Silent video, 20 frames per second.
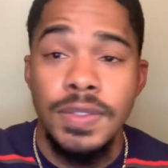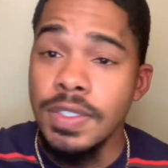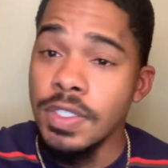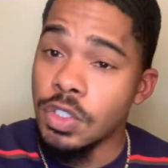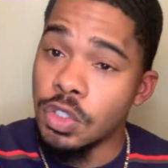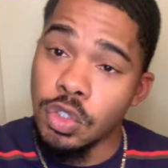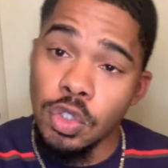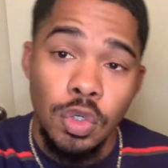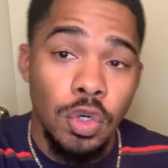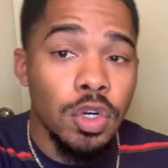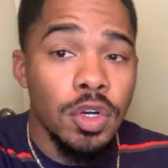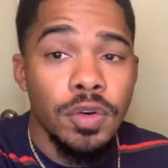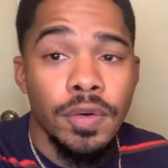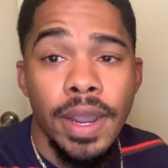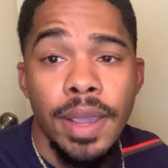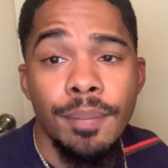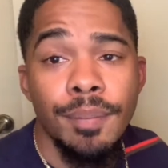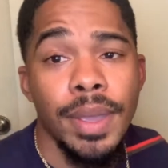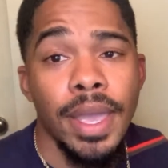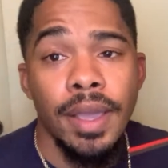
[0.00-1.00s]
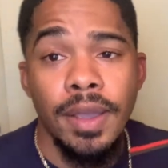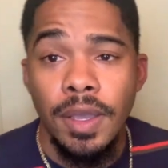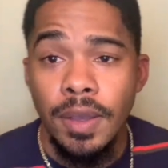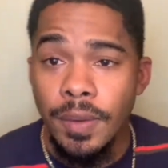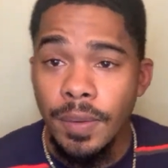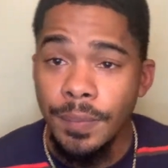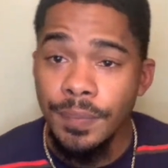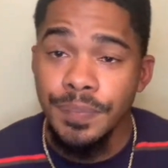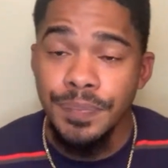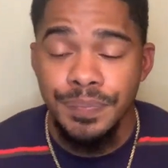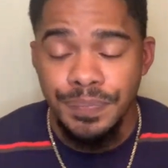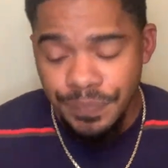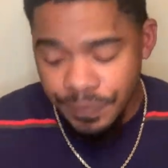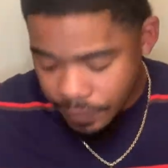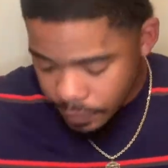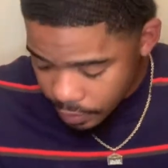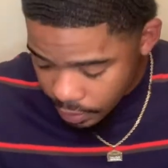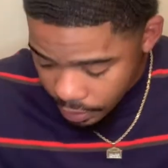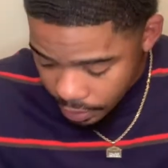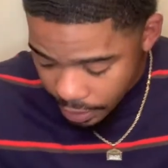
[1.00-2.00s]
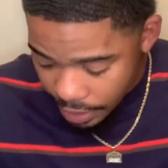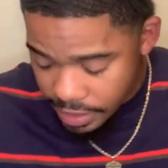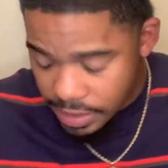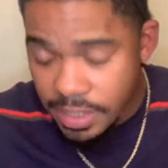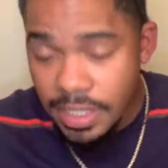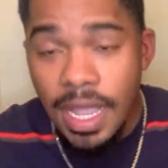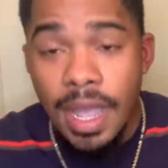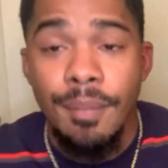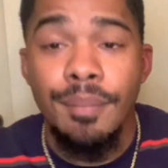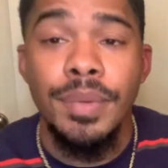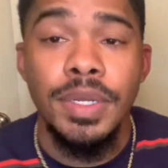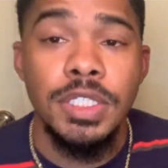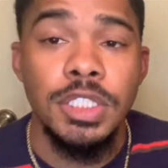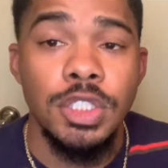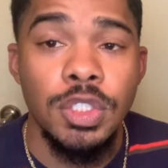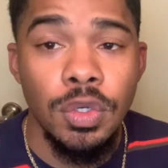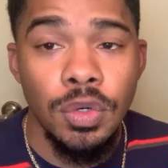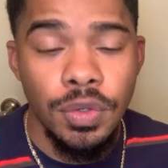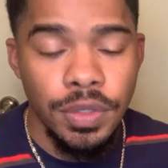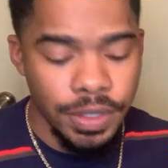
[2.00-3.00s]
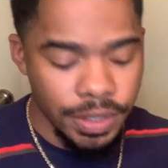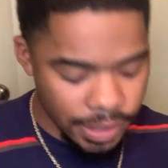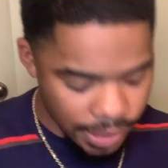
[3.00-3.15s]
you screw it right back up. It's not much to it.